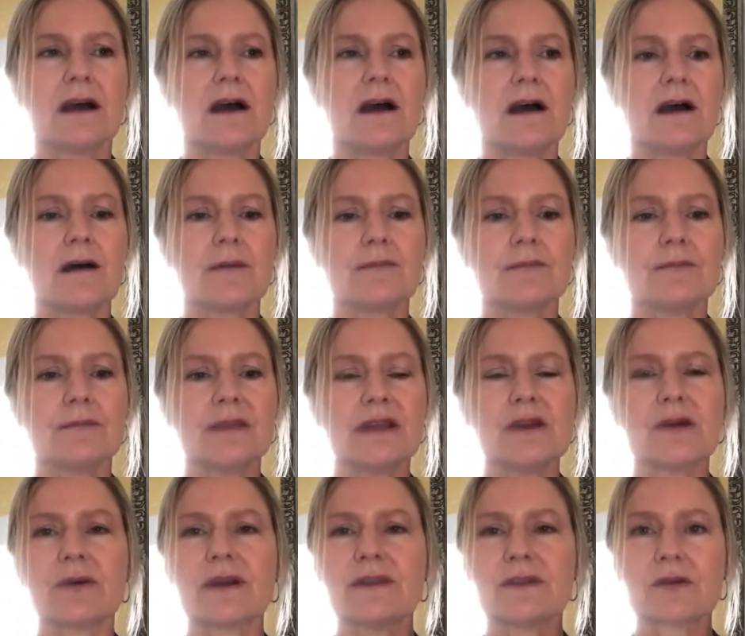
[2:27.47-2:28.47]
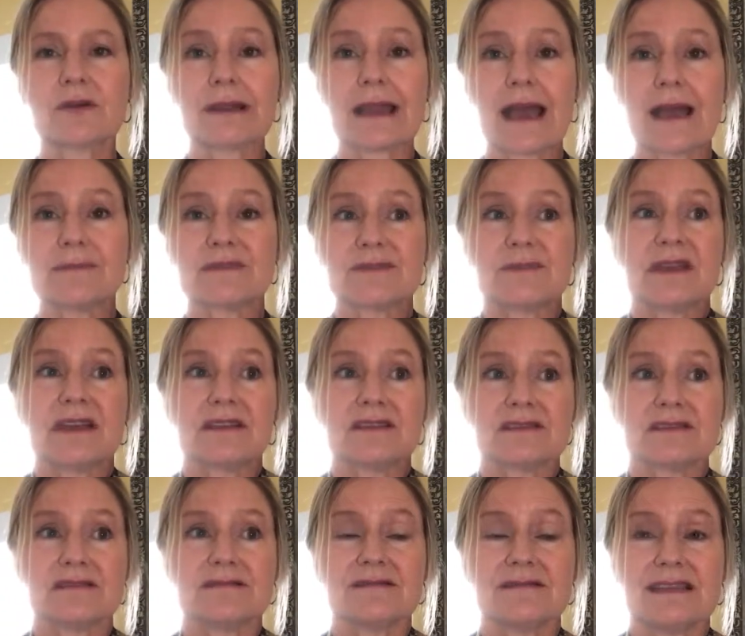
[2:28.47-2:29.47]
um, you know, in their labs
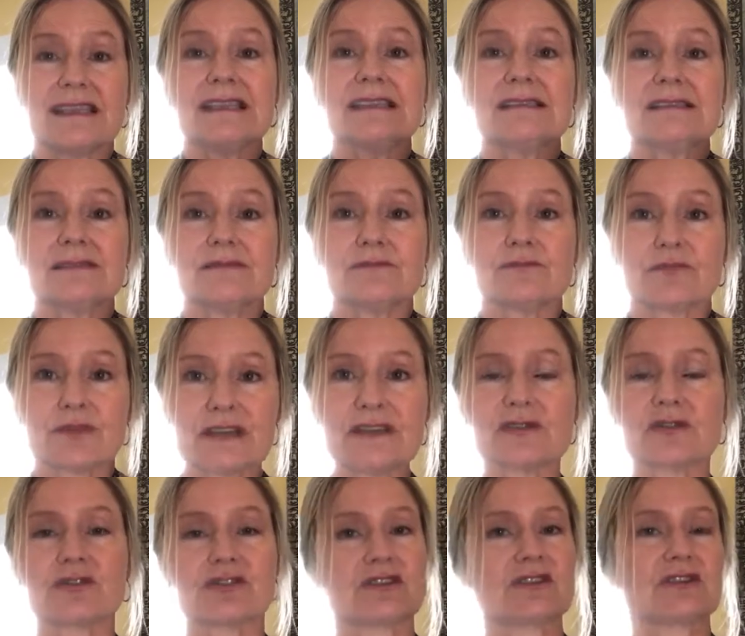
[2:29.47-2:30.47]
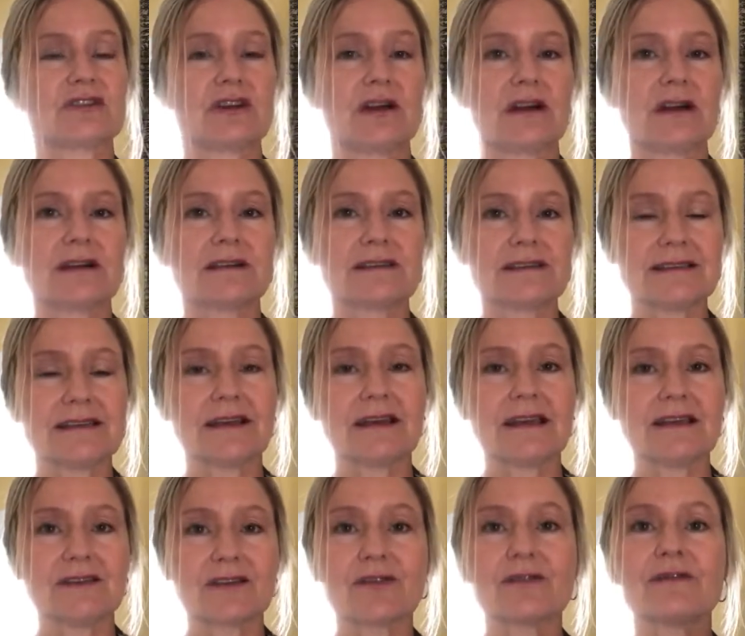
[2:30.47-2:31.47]
because these research uh,
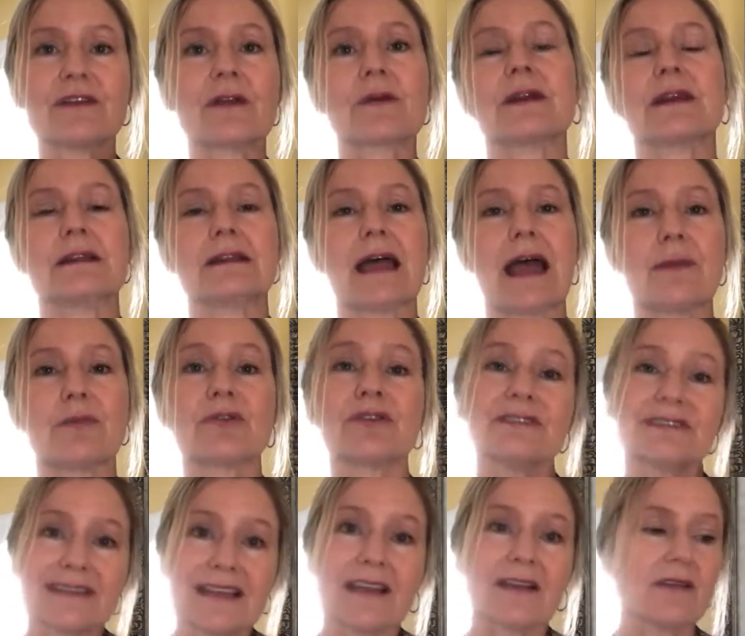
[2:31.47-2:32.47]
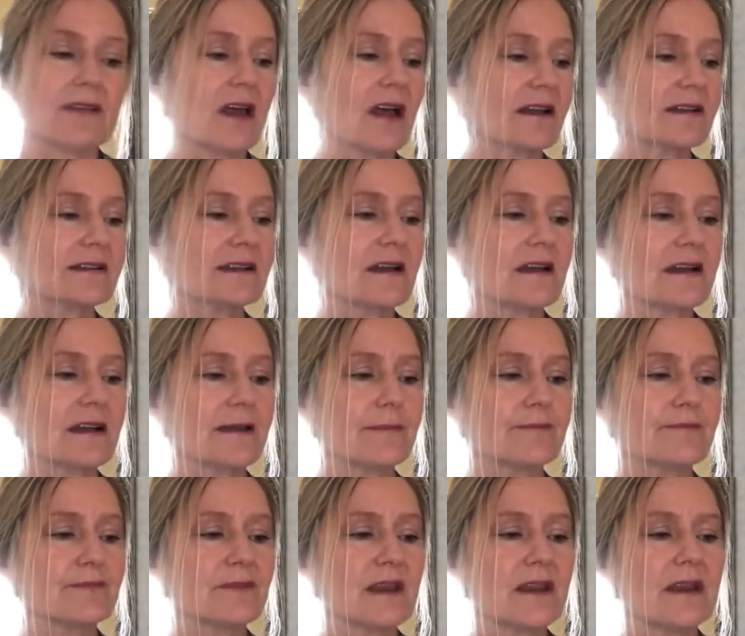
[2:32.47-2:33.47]
studies are very elaborate and take a lot of
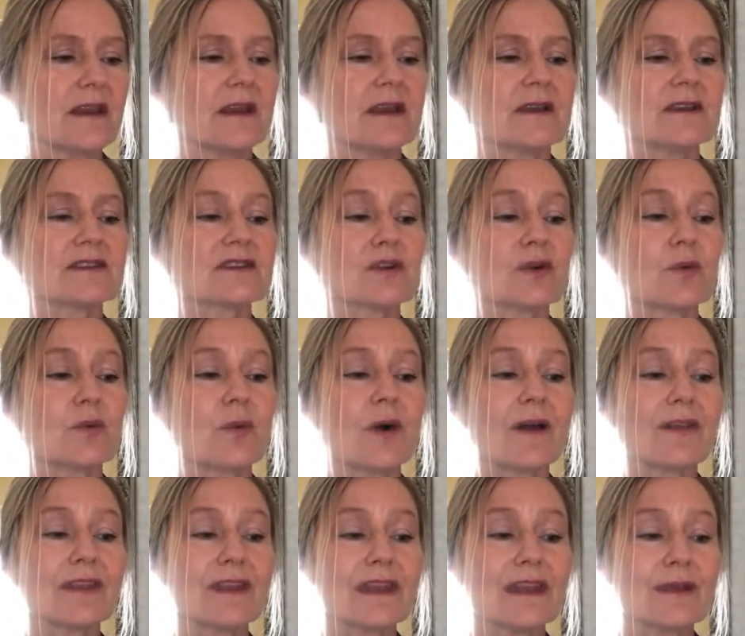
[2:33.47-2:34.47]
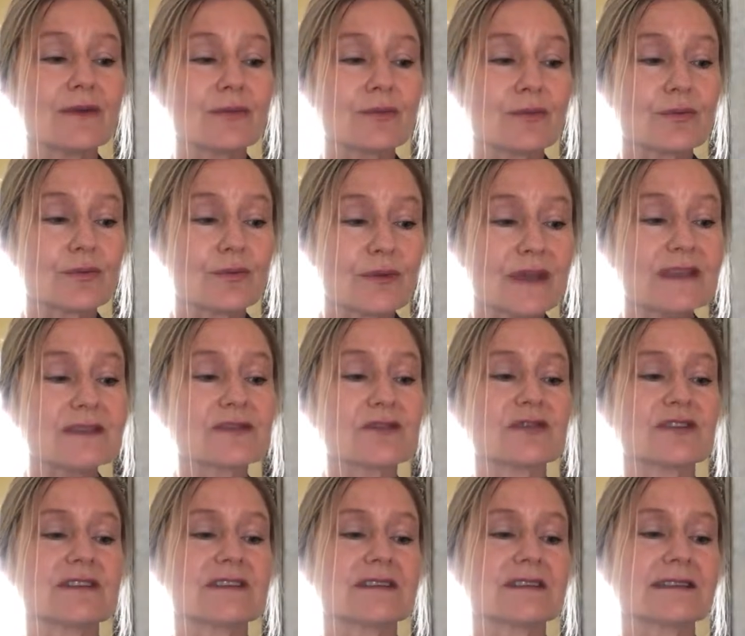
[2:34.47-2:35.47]
time. So while the
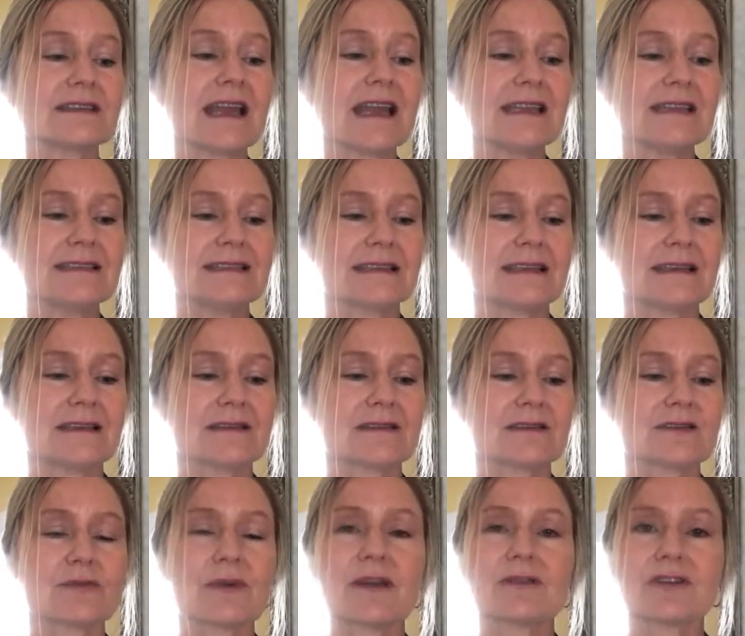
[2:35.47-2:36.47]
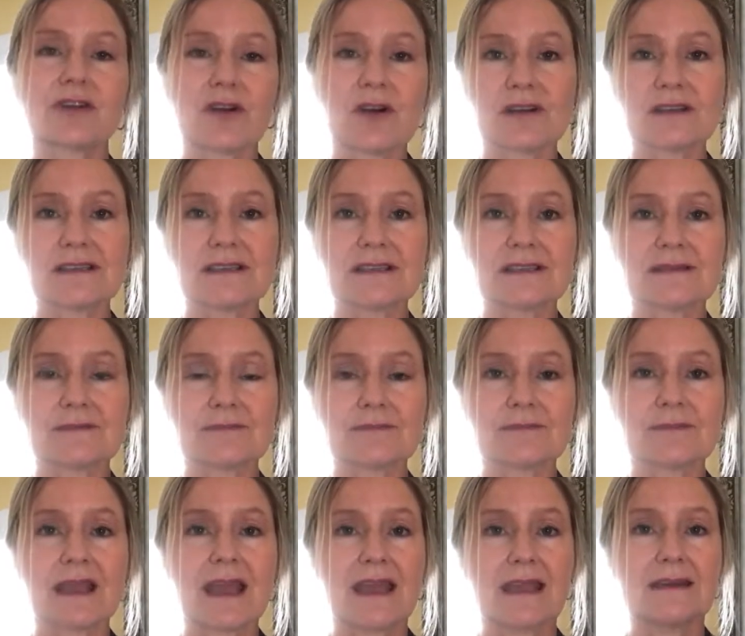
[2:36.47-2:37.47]
research is enticing surrounding
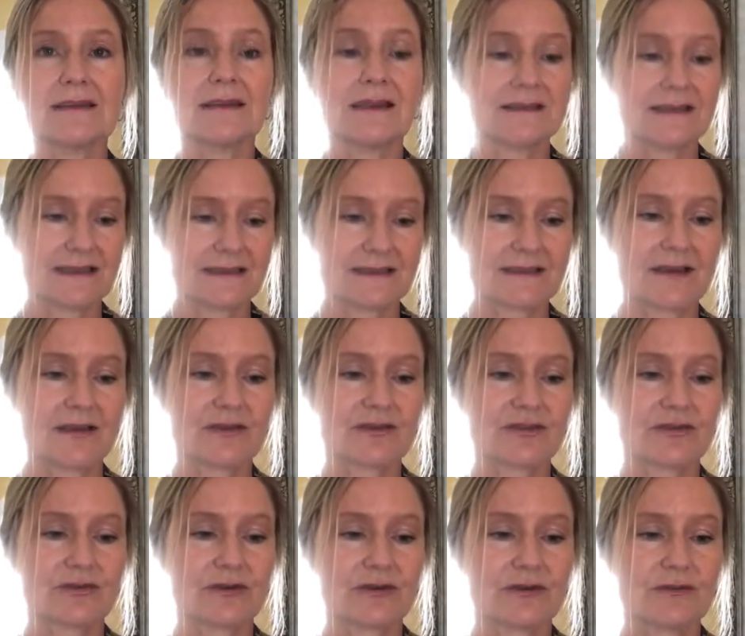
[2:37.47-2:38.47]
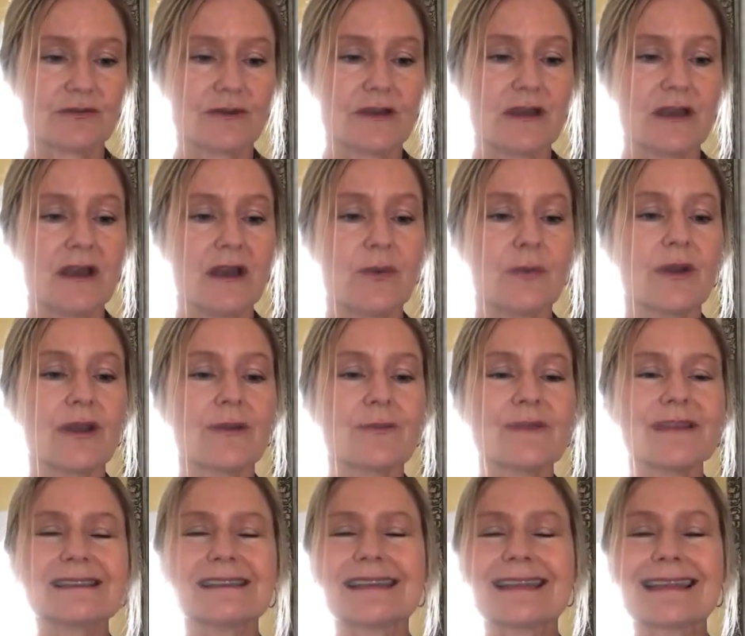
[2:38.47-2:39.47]
autism and testosterone, we are
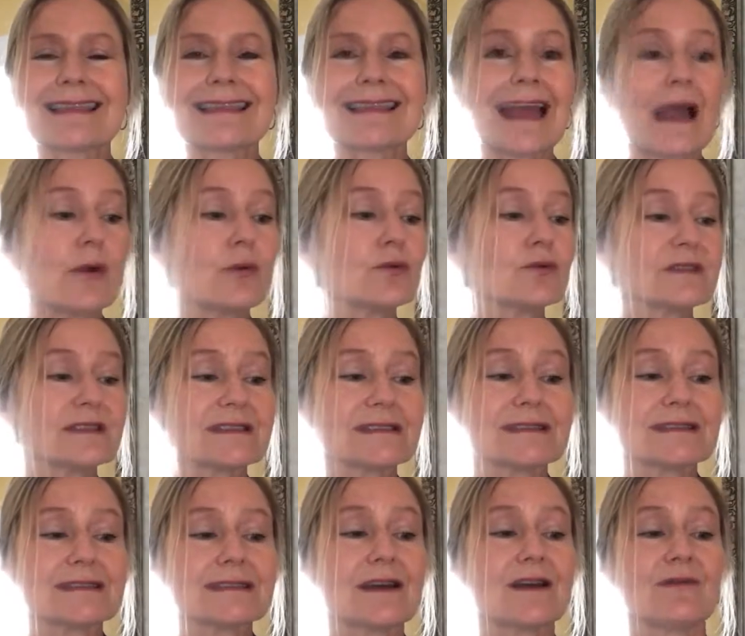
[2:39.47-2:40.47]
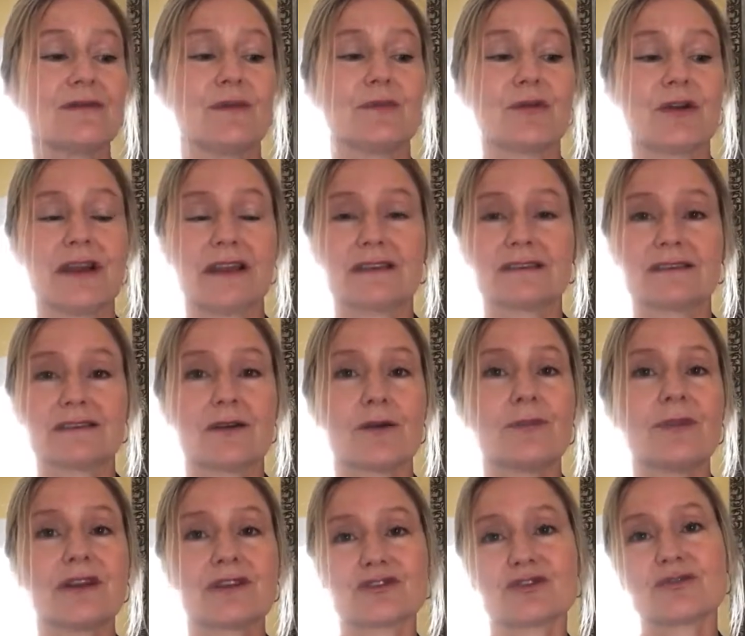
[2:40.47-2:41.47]
missing thousands of the bricks. Our
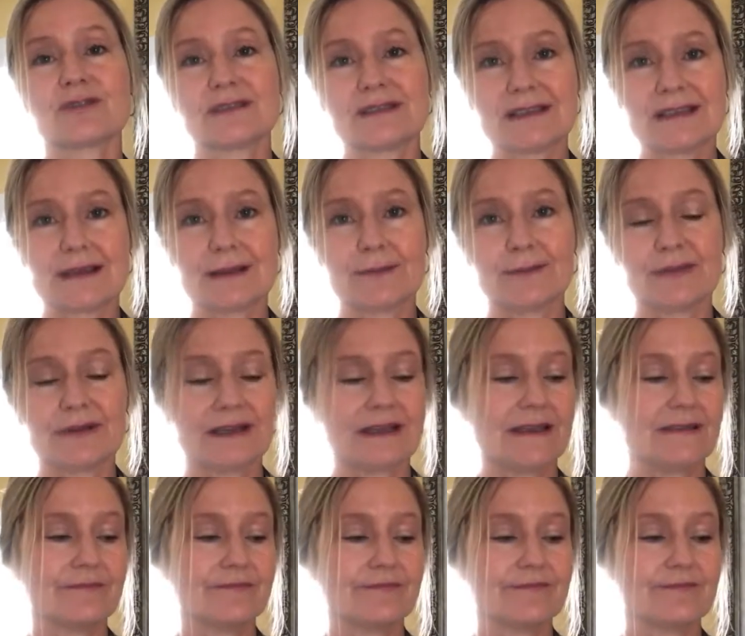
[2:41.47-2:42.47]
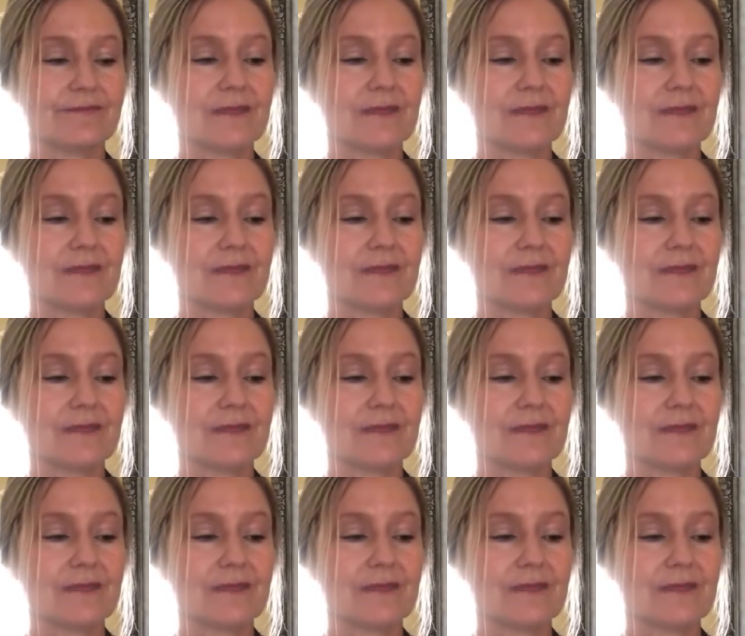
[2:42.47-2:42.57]
picture is incomplete.